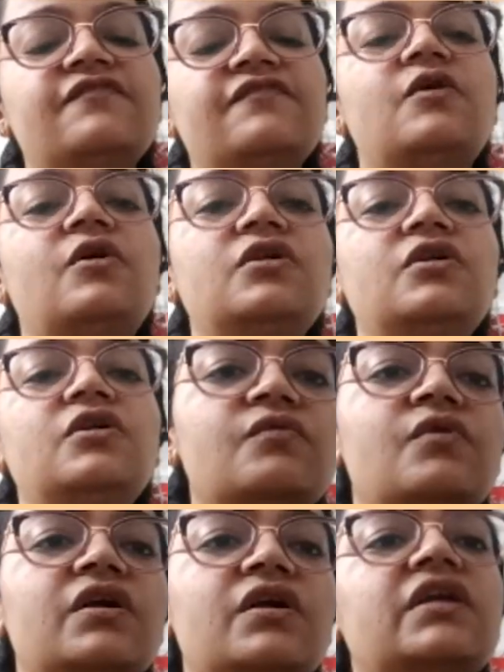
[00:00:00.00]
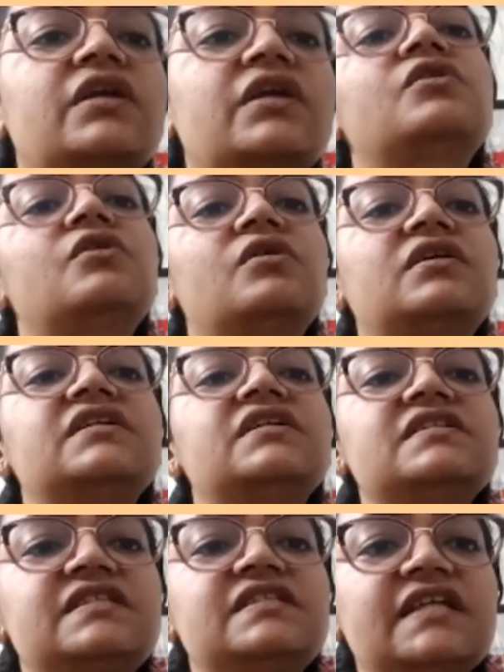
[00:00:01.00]
follow what your doctor
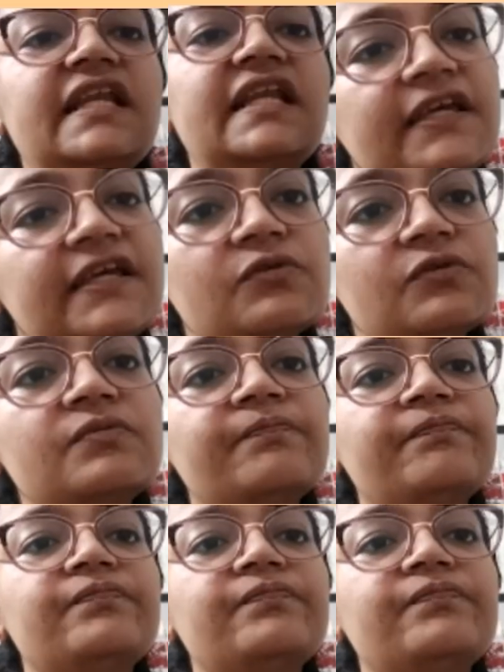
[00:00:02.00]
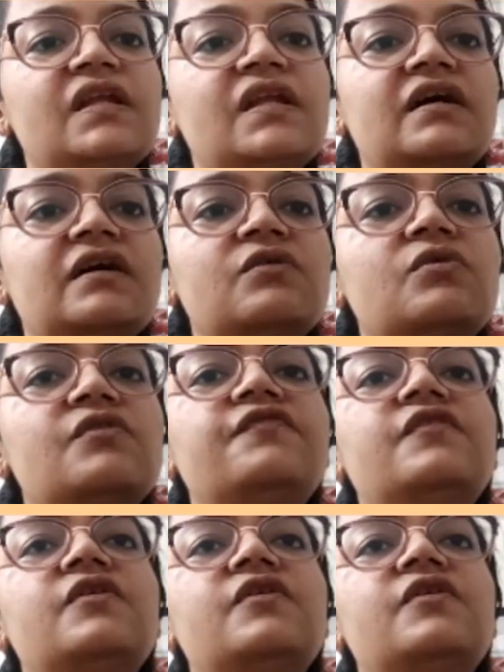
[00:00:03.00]
is telling you, go for